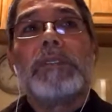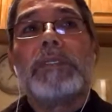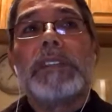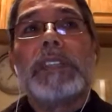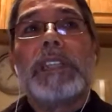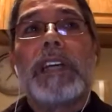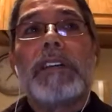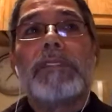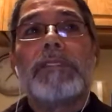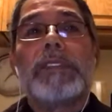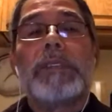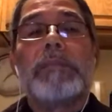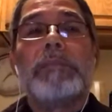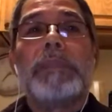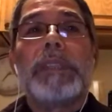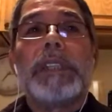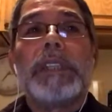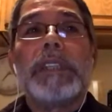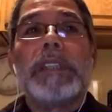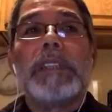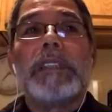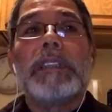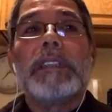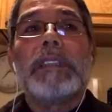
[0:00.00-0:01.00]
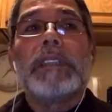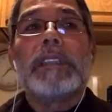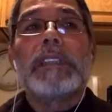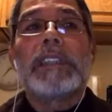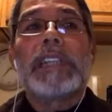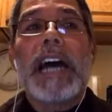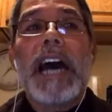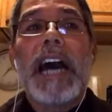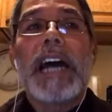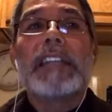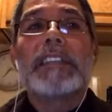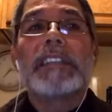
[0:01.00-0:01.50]
have to be
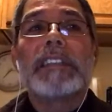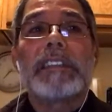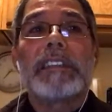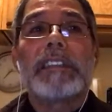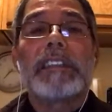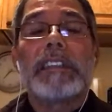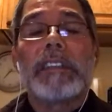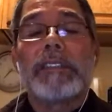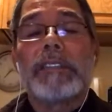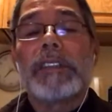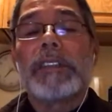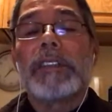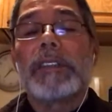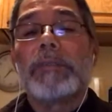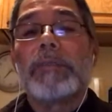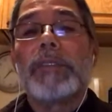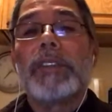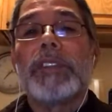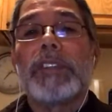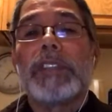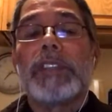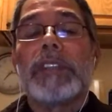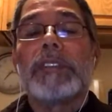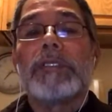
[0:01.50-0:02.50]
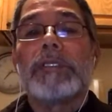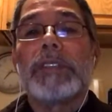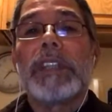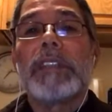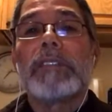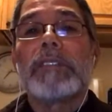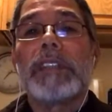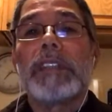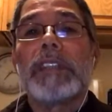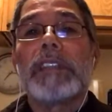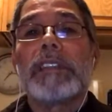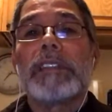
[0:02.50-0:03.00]
cognizant of the community. We have
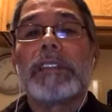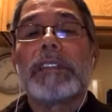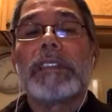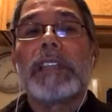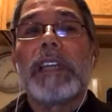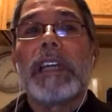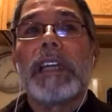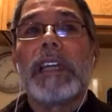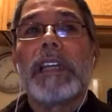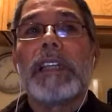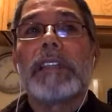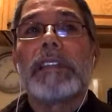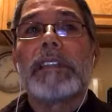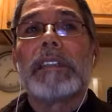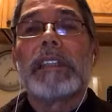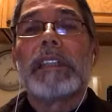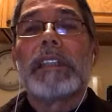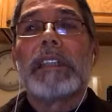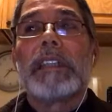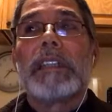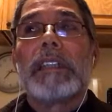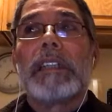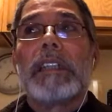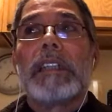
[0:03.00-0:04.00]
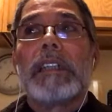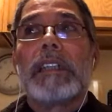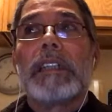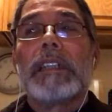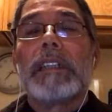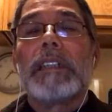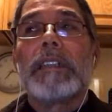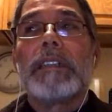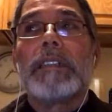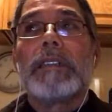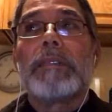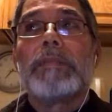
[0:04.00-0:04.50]
to understand.
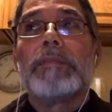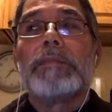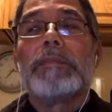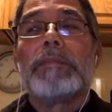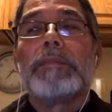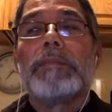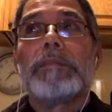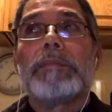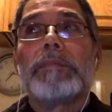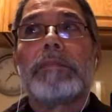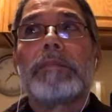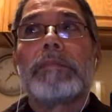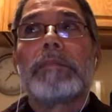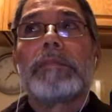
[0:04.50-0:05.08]
Um,